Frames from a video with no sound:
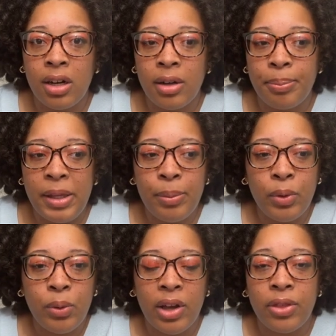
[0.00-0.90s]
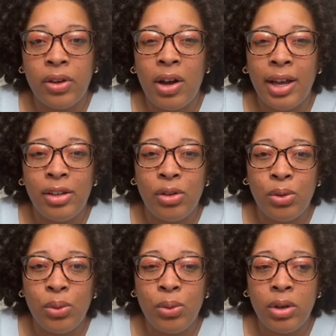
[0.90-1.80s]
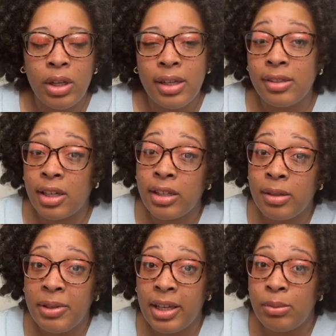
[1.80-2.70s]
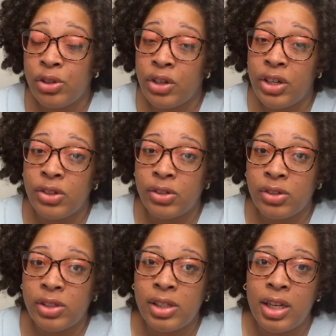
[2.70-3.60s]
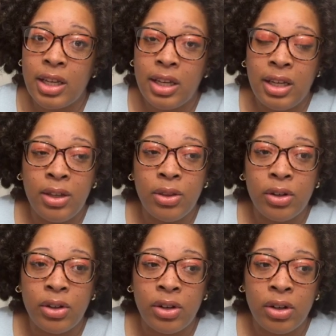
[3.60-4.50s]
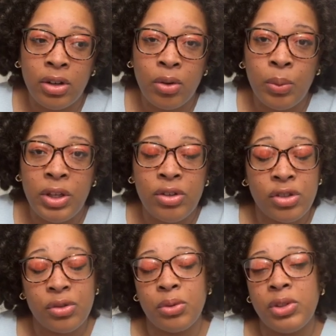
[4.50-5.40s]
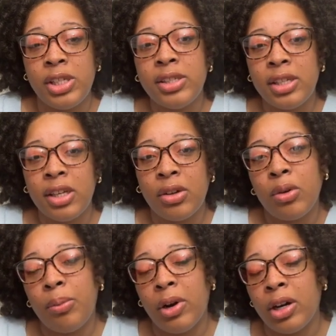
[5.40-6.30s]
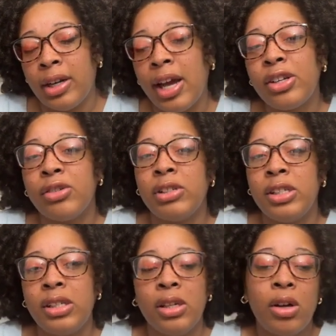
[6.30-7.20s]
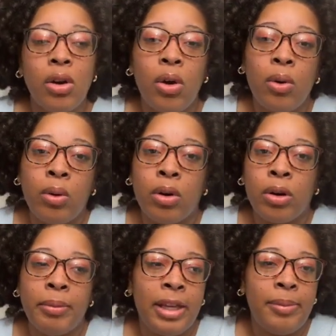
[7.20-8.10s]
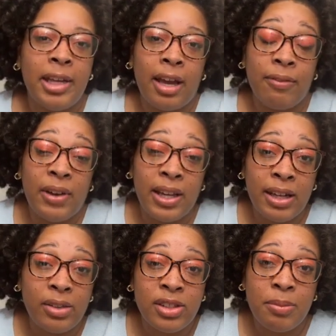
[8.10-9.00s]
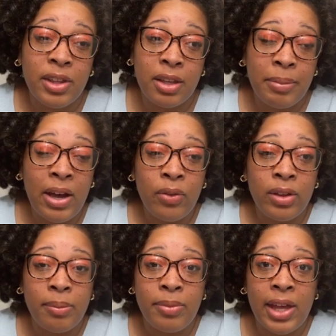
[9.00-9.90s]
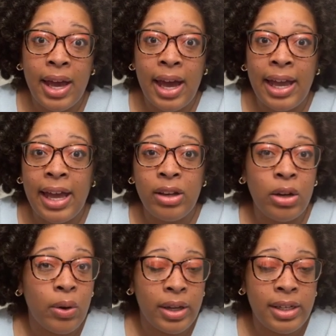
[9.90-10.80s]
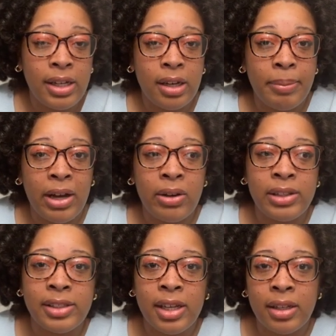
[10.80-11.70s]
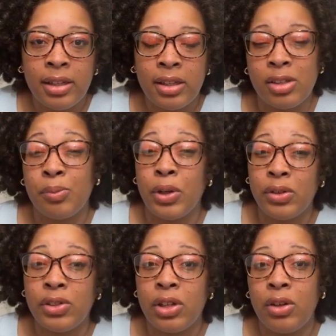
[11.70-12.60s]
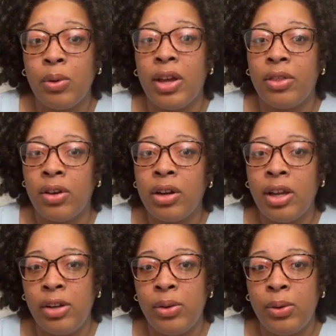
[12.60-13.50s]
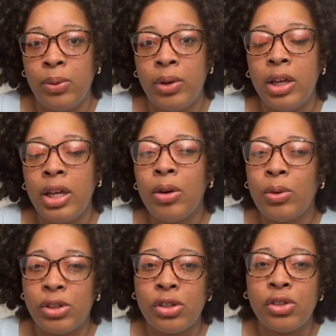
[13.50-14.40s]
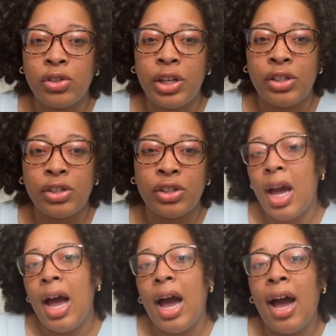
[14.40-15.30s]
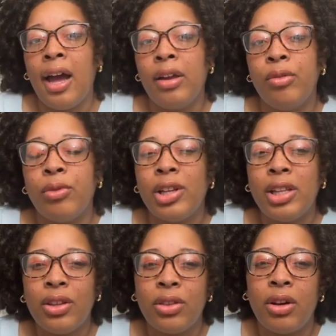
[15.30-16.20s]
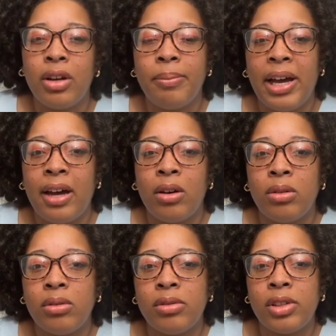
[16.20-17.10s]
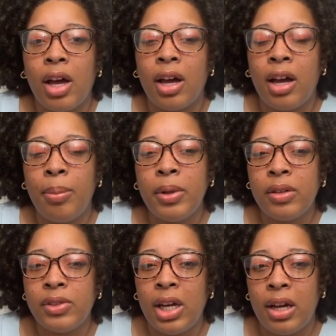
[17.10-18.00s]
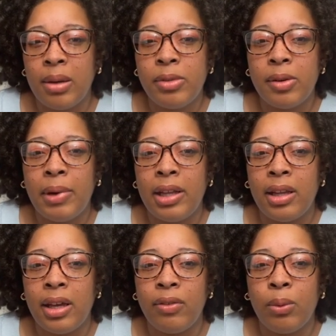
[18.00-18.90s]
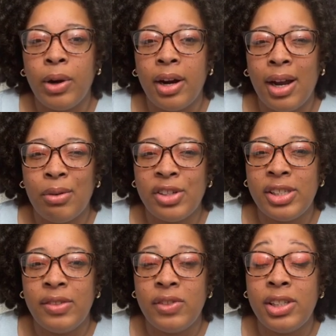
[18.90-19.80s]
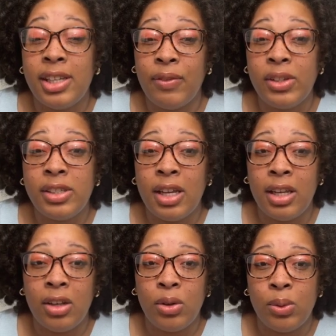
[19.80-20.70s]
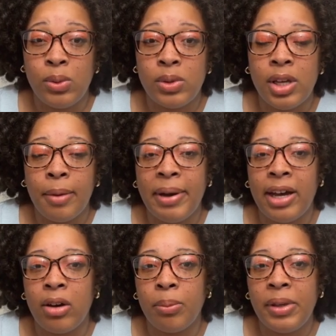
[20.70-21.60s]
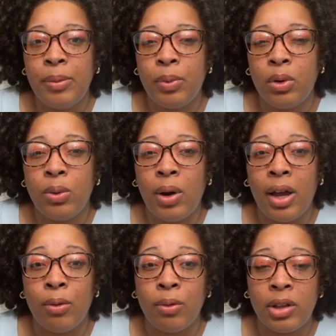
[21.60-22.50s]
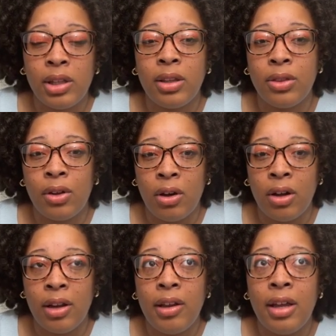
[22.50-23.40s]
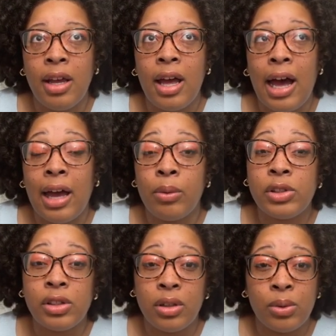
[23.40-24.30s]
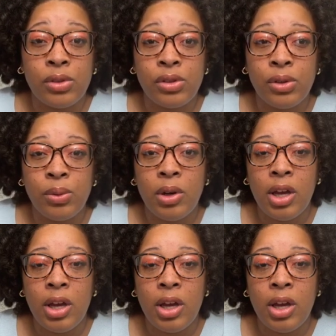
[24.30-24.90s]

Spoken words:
people who I thought I knew, suddenly became strangers. Either we just grew distant, grew apart naturally, or maybe I find out something about them that I had no idea about, and suddenly this person who I thought I knew was a stranger. I really thought about a couple of times in my life where I received devastating news about people who I really thought I was close to,